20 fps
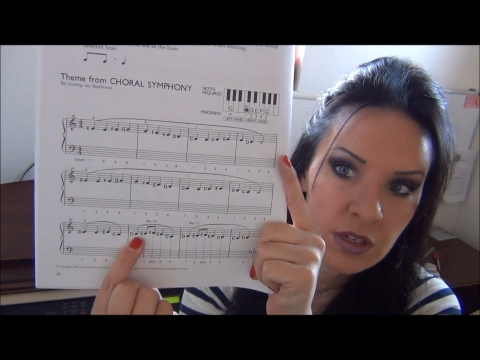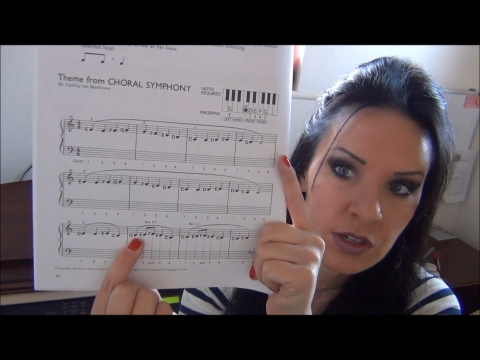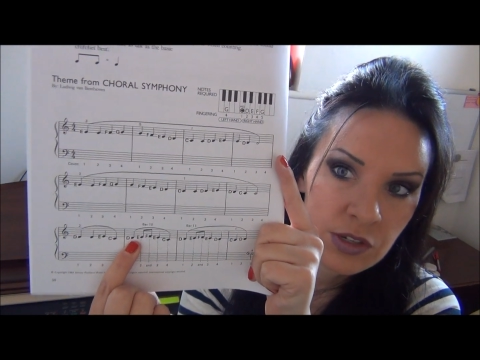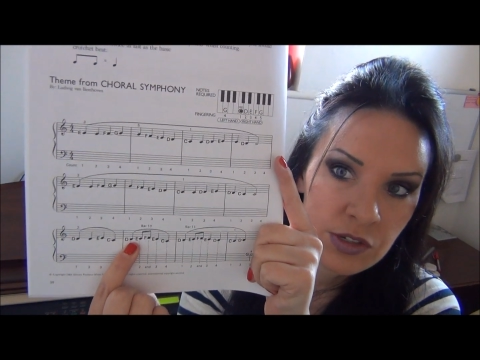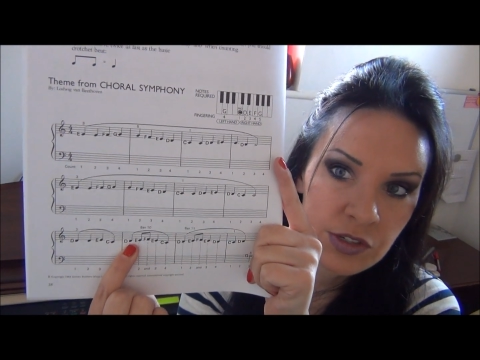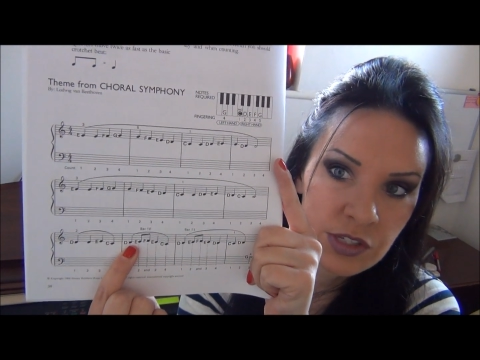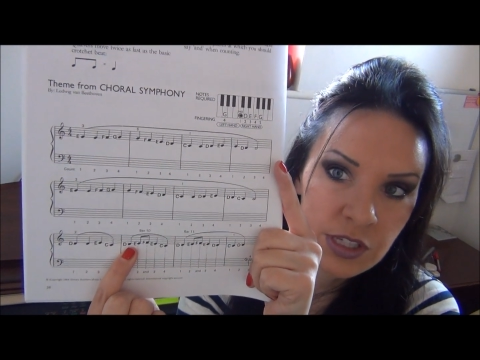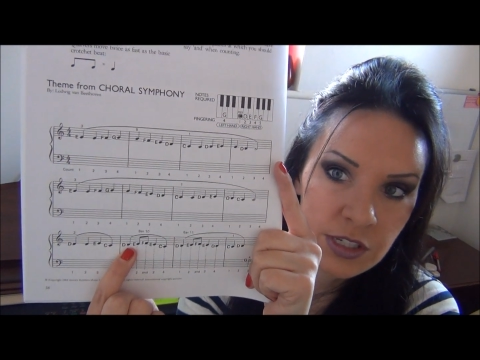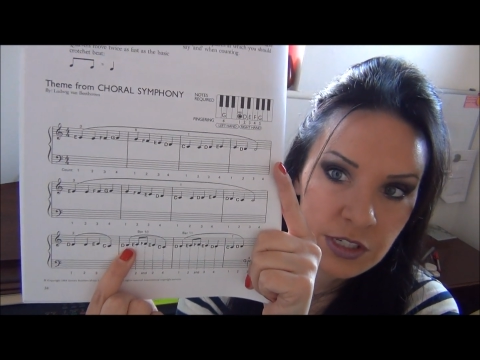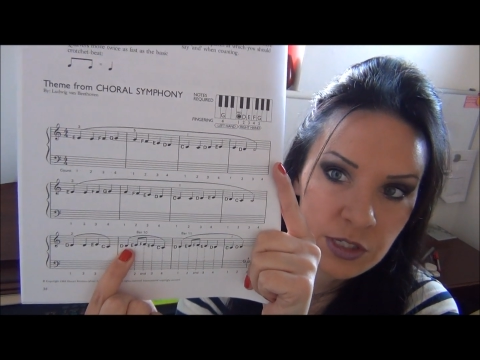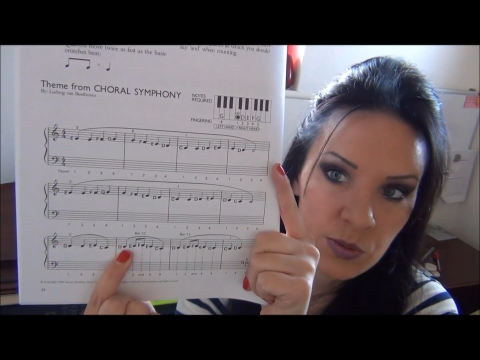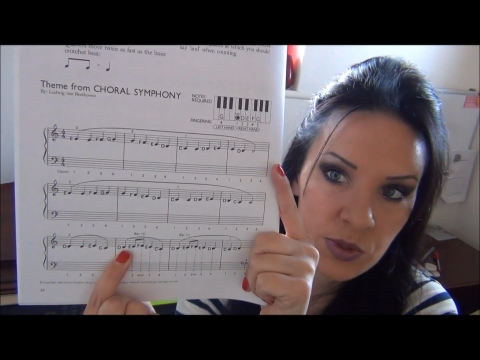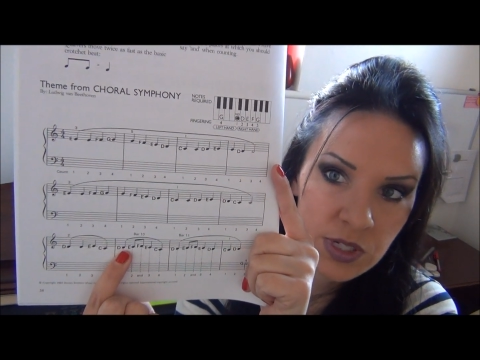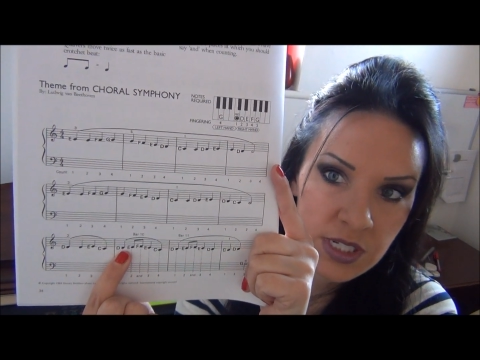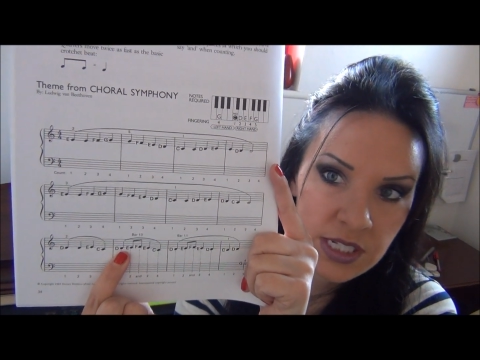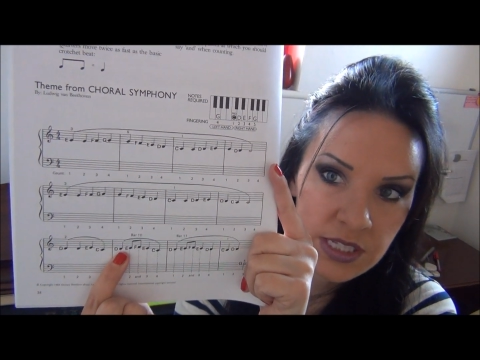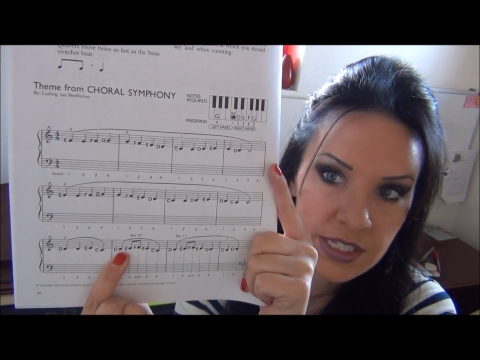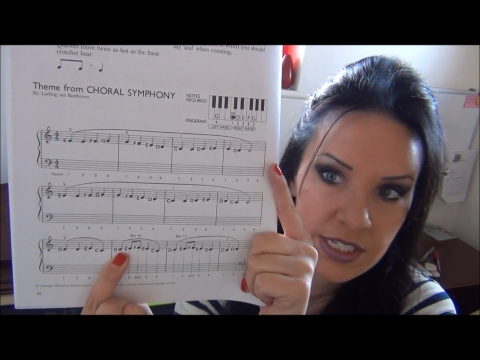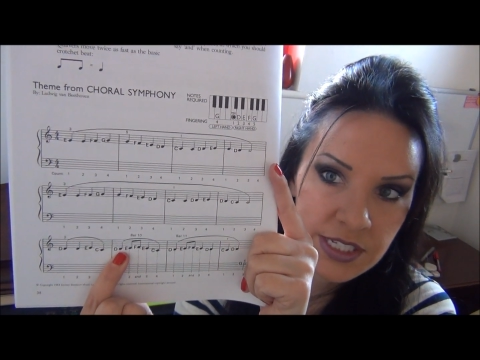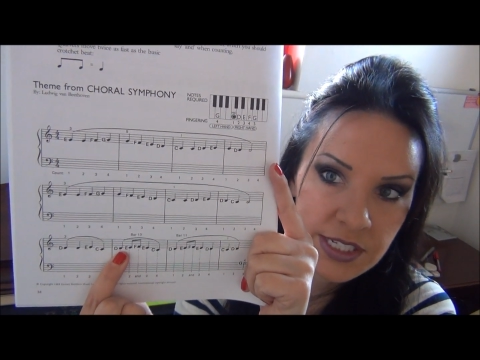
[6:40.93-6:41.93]
So
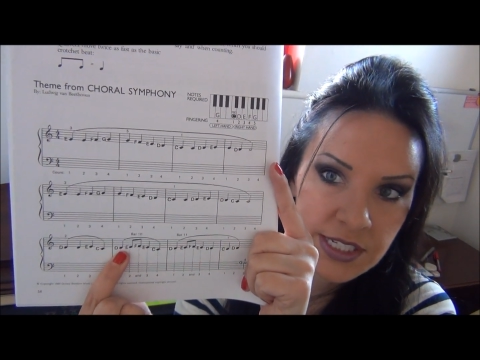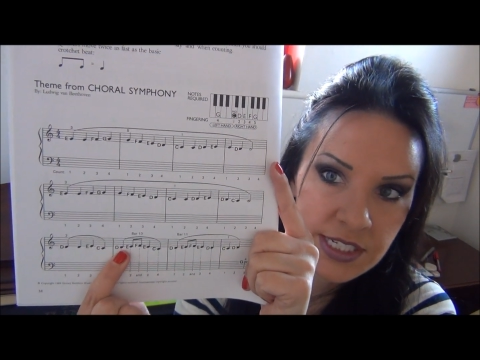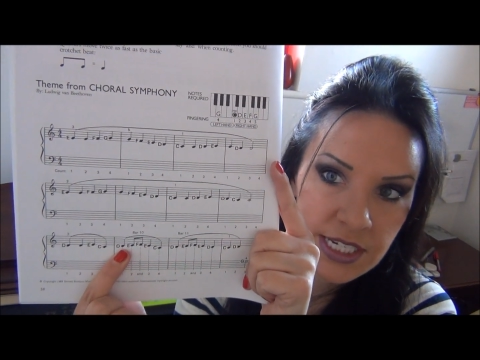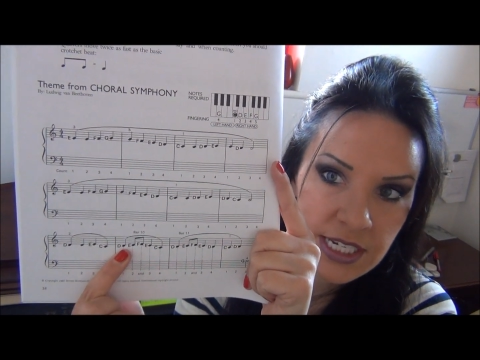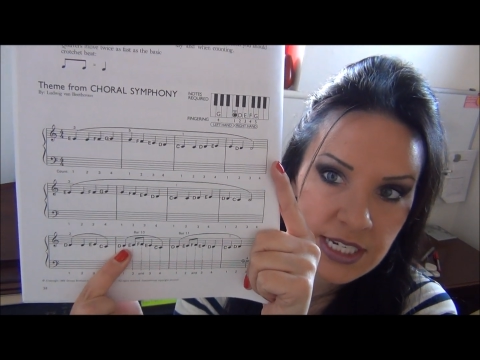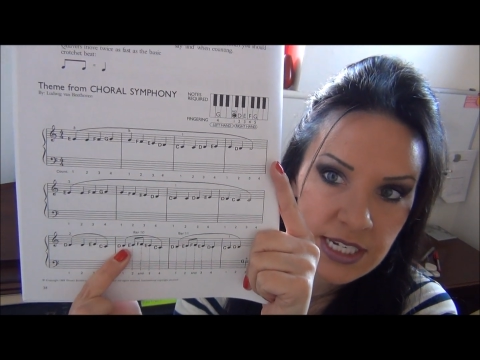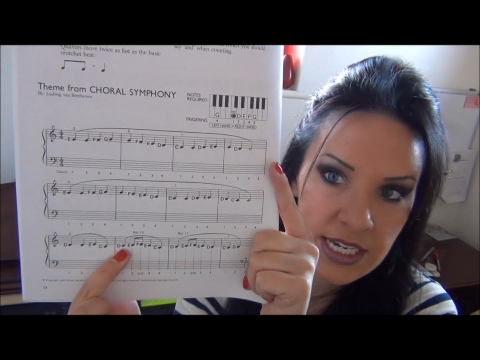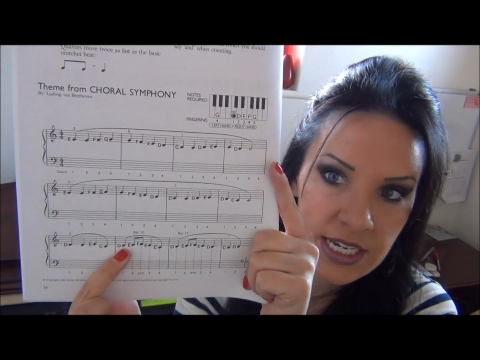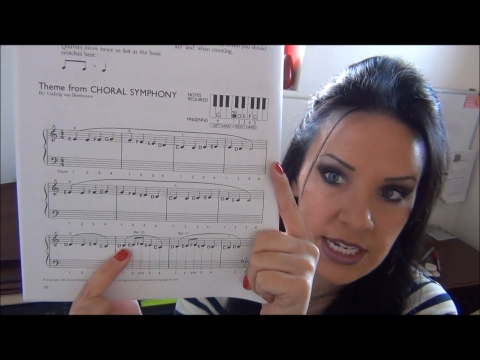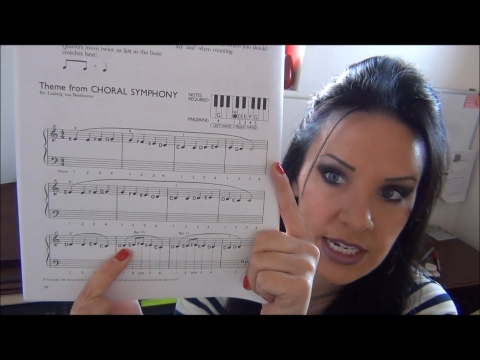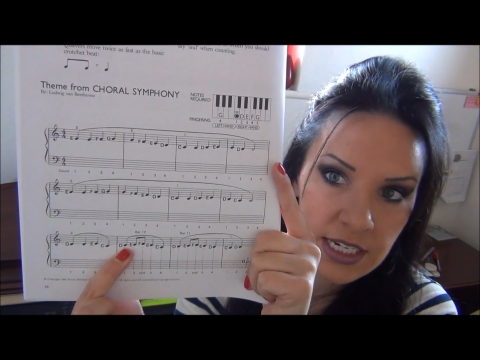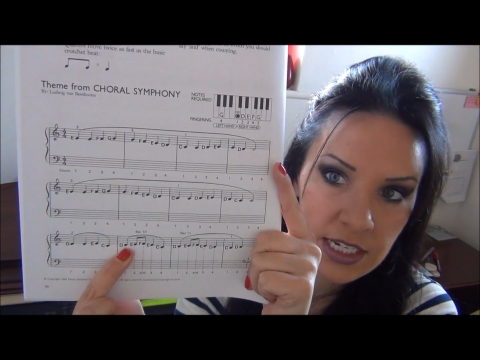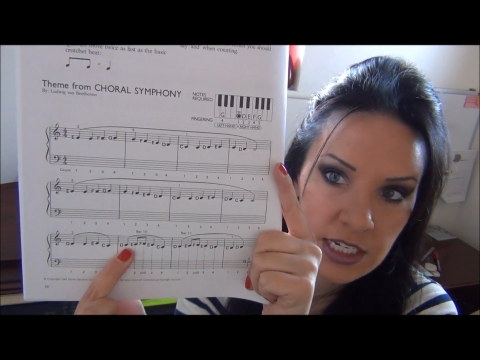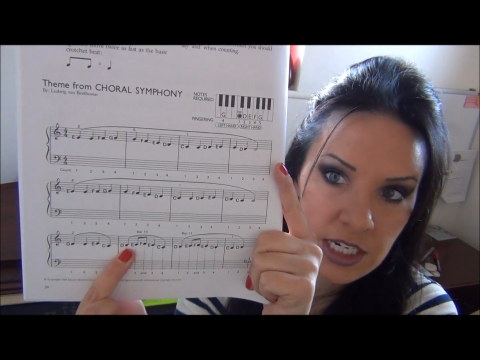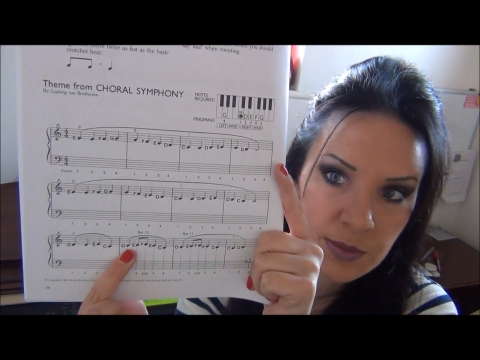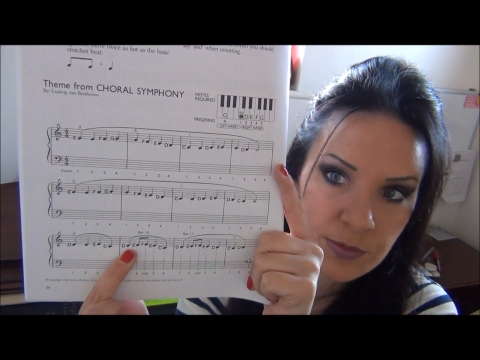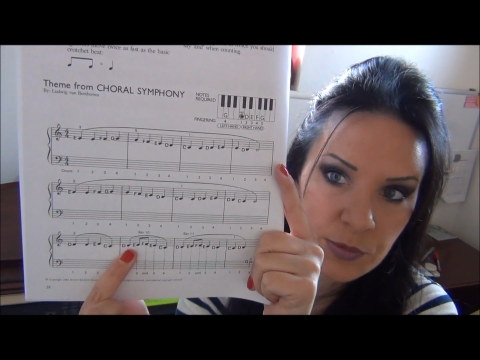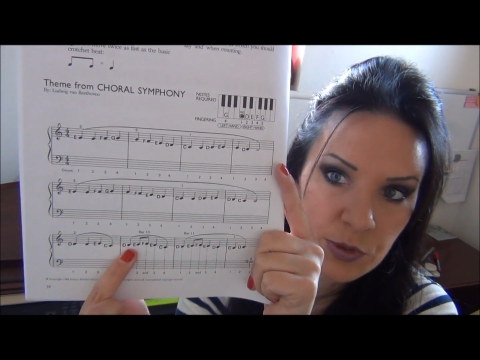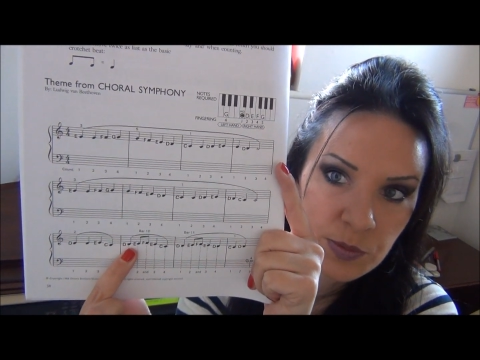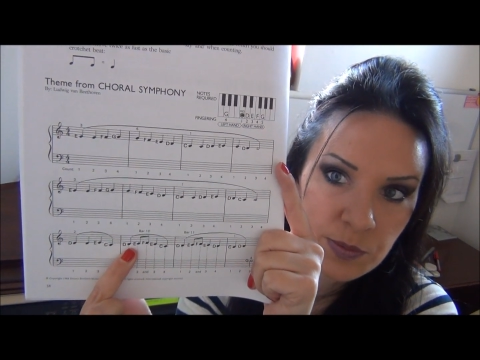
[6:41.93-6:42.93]
this D here
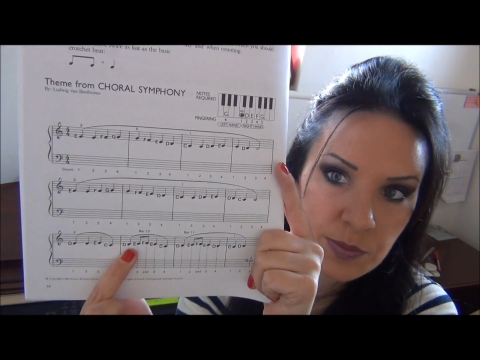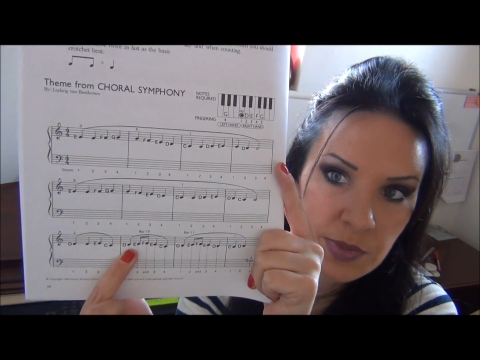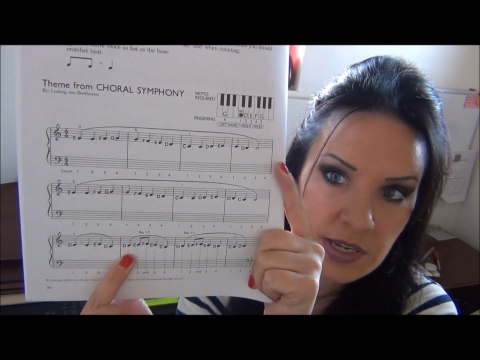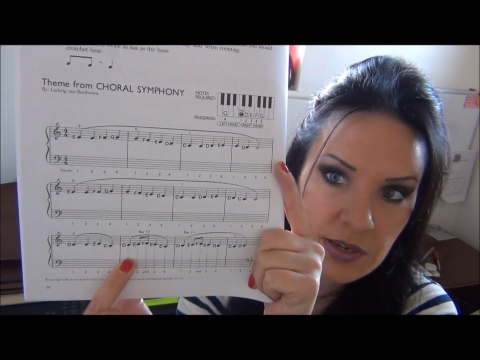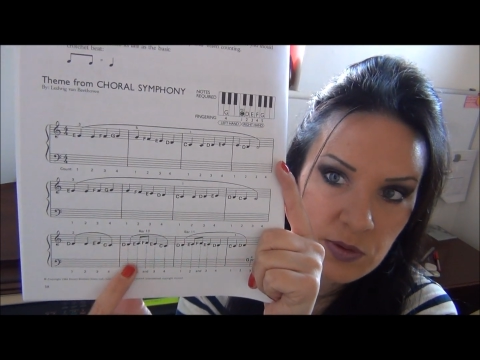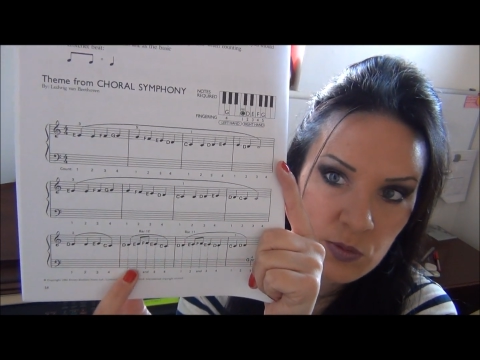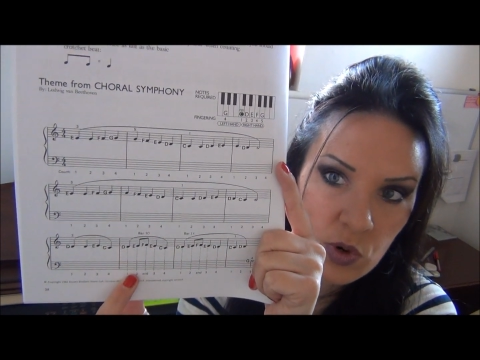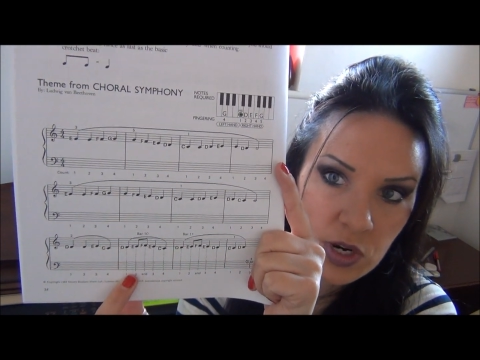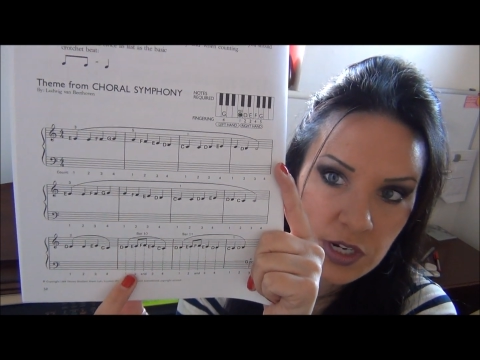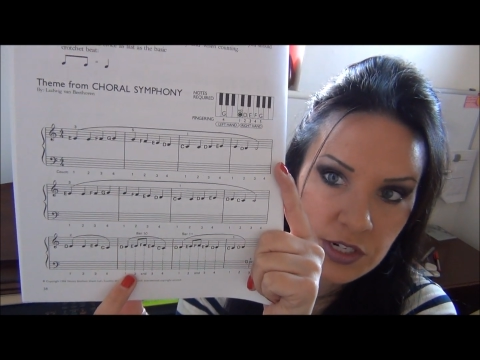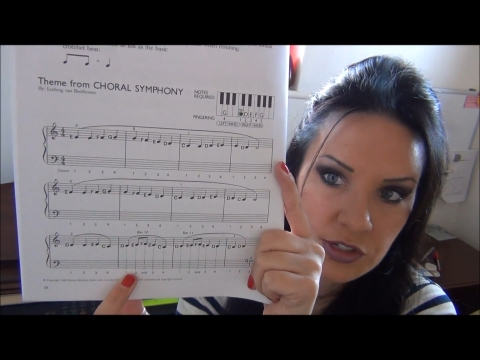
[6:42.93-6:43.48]
comes on beat 1,